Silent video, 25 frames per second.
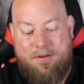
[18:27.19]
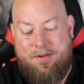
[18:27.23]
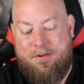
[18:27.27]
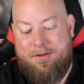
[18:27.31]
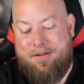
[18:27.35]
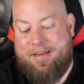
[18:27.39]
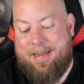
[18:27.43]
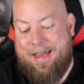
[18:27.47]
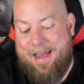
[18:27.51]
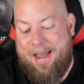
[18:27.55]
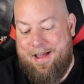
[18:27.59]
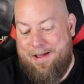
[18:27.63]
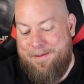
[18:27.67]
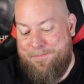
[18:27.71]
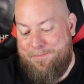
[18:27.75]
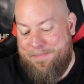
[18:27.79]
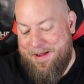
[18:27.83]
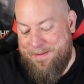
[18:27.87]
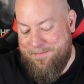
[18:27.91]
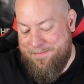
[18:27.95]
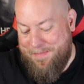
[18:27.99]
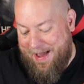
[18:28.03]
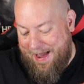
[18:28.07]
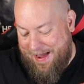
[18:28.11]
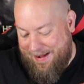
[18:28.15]
You can't
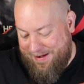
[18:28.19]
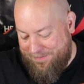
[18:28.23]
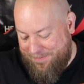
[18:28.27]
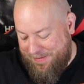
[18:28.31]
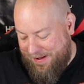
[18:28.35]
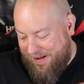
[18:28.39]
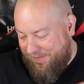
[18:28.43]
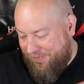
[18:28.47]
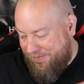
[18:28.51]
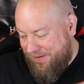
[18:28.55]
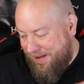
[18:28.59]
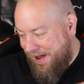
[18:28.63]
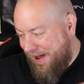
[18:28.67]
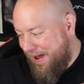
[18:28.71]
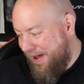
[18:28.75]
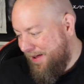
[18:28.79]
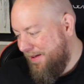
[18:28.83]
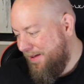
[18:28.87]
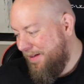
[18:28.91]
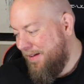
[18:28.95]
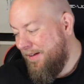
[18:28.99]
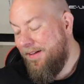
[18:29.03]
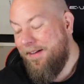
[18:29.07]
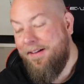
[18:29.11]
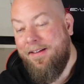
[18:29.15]
be mad about that.
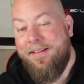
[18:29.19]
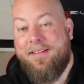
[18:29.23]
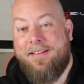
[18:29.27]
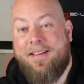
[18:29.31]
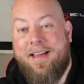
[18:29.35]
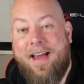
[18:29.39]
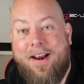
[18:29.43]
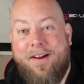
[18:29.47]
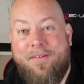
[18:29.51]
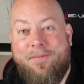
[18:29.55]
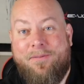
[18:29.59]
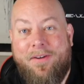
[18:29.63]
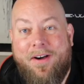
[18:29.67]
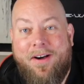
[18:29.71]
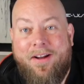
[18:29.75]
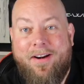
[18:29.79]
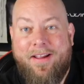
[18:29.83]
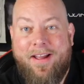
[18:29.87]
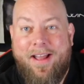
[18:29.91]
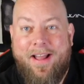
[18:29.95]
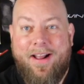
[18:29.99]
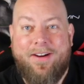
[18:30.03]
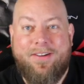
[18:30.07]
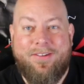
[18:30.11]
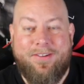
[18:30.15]
It's kind of funny,
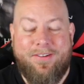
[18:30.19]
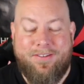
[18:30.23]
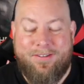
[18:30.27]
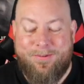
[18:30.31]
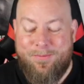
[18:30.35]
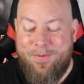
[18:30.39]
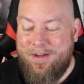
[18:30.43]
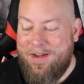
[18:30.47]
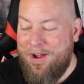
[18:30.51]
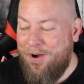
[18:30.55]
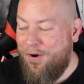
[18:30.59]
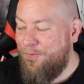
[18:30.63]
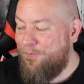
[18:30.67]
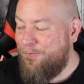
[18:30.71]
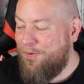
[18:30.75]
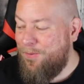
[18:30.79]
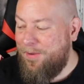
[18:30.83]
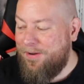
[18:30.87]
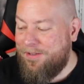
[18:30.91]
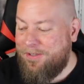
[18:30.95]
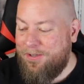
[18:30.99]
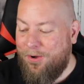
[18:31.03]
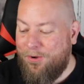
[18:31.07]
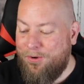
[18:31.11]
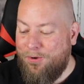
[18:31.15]
actually. So we go from
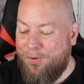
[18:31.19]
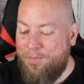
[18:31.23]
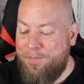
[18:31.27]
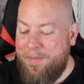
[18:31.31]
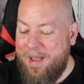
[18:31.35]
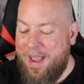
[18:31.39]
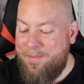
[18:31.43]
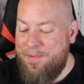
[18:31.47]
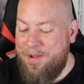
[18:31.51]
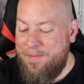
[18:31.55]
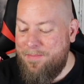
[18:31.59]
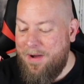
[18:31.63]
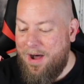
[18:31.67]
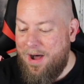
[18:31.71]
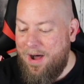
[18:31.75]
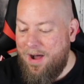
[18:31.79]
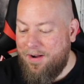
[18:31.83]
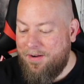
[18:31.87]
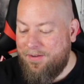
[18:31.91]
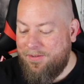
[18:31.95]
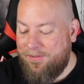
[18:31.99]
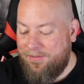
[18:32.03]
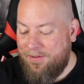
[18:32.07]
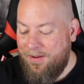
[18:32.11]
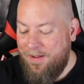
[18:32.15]
a total baby
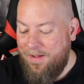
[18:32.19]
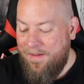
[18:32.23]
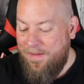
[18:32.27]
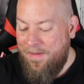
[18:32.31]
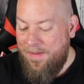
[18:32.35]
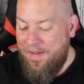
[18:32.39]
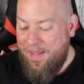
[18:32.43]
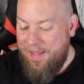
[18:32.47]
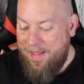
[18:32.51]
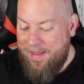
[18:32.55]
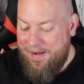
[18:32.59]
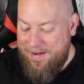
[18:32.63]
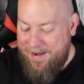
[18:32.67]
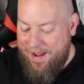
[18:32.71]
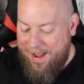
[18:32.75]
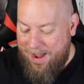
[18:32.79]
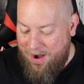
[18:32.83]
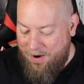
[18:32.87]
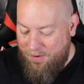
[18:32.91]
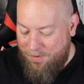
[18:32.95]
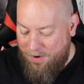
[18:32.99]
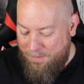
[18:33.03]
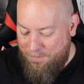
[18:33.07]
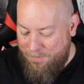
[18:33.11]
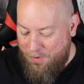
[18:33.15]
box.
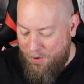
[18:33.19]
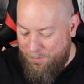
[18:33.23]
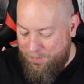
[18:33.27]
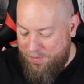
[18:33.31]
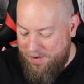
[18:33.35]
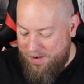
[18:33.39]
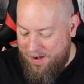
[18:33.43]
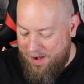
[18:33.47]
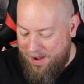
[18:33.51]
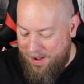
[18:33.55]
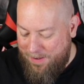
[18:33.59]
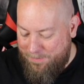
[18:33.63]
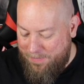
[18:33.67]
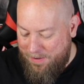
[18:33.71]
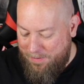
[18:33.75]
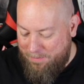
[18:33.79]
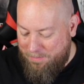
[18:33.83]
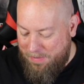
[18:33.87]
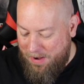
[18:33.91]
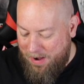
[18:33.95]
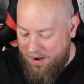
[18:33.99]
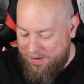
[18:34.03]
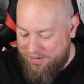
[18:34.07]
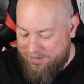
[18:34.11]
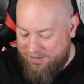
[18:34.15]
Now I'm opening up a
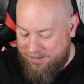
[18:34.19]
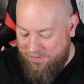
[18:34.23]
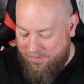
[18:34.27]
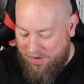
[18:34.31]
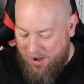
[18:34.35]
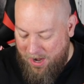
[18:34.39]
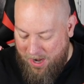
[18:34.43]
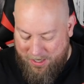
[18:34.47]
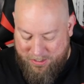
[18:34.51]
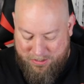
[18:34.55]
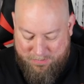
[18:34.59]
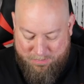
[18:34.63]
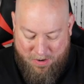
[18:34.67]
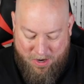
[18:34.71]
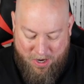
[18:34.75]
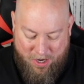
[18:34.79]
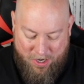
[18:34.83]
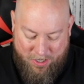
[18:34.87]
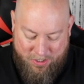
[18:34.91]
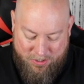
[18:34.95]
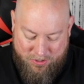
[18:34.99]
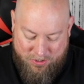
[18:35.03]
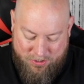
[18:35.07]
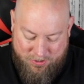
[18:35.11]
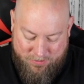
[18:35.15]
box of
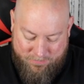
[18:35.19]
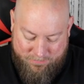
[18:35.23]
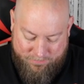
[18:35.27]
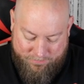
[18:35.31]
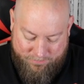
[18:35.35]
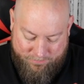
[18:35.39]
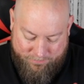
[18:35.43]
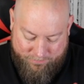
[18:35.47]
hodgepodge.